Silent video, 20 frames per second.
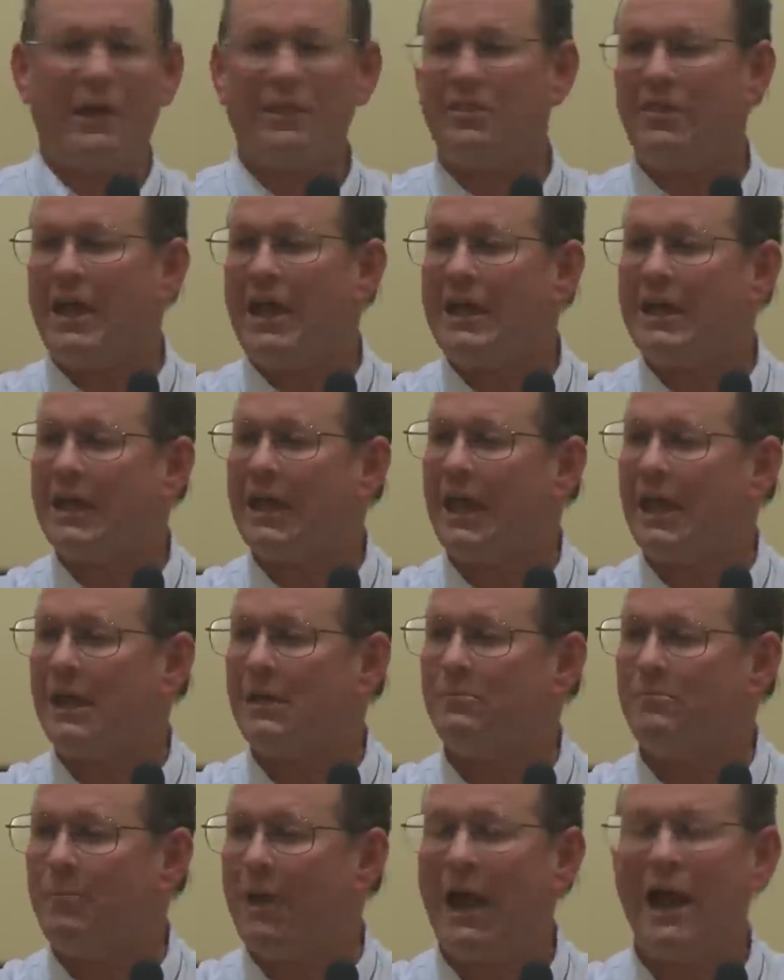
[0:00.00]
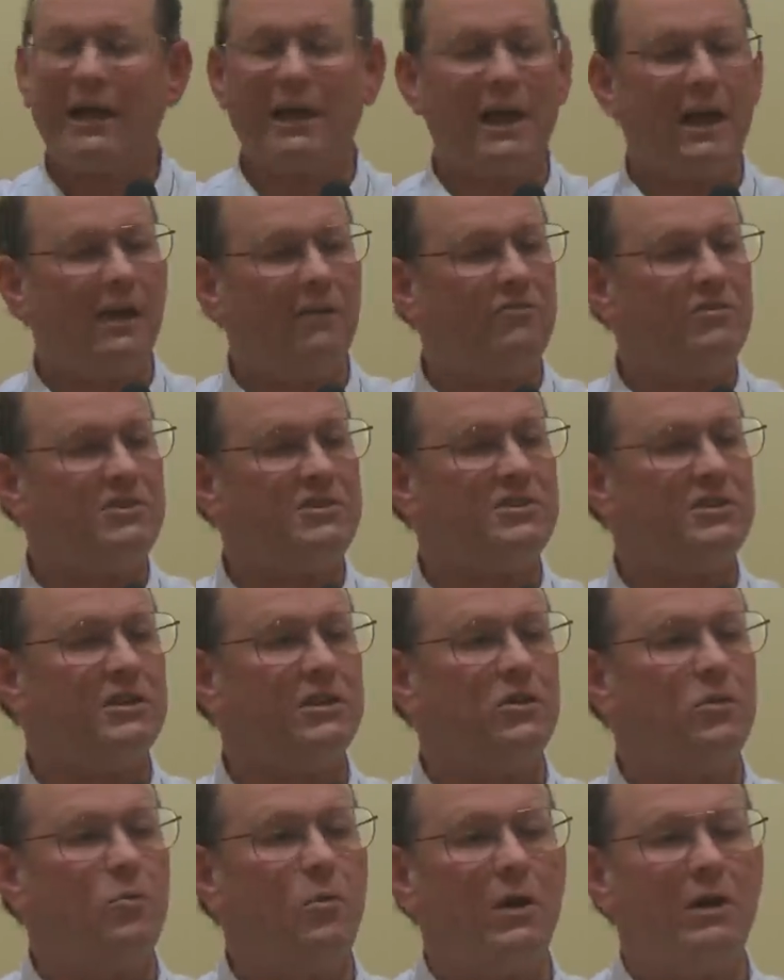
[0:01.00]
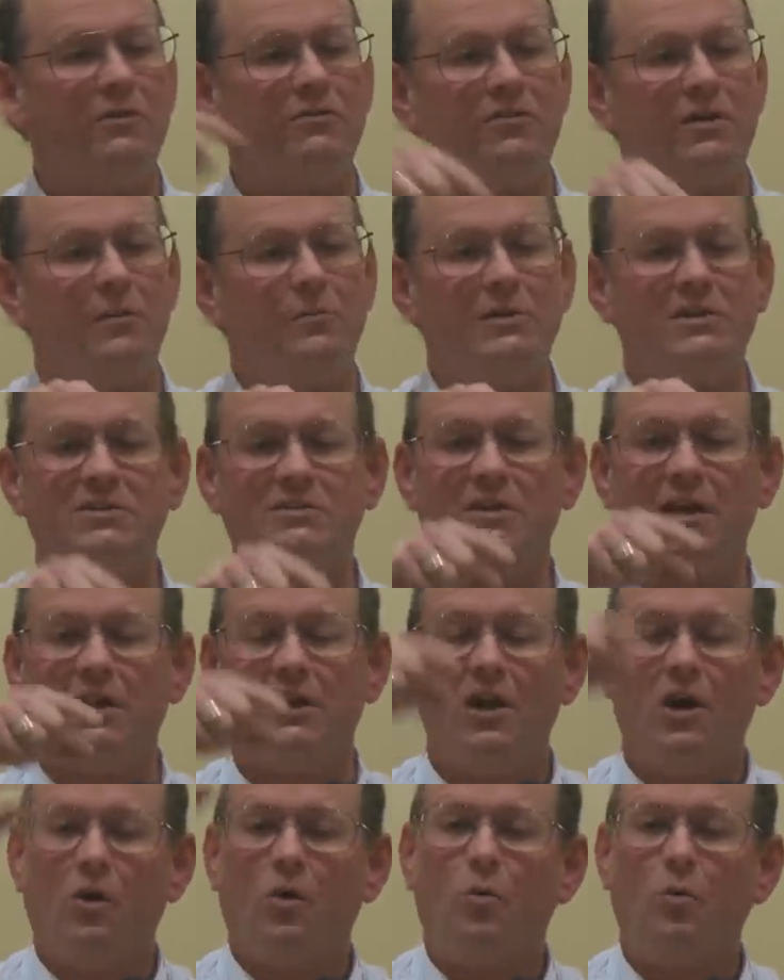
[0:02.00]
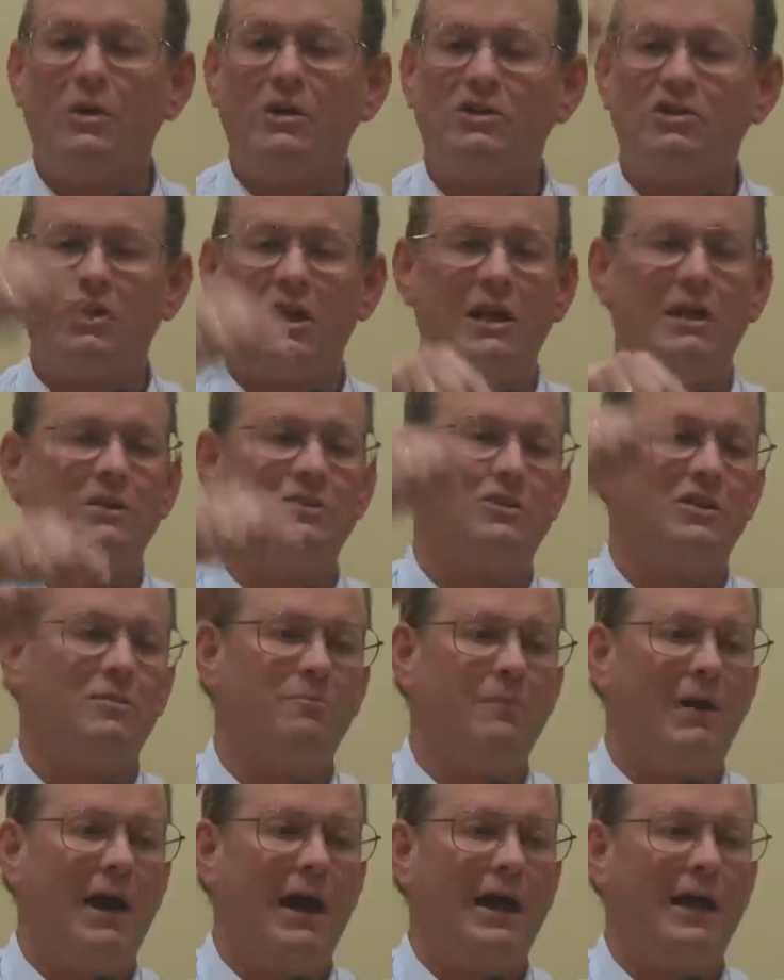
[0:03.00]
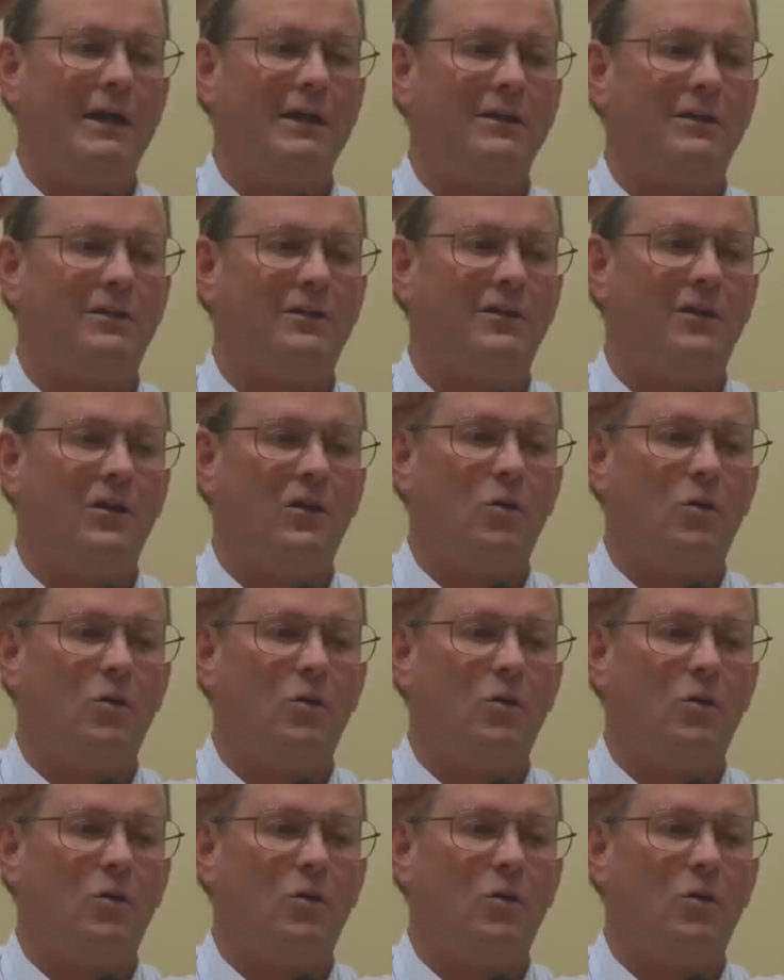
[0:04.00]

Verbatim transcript: they came back, every single one of them, and said, "We change our mind.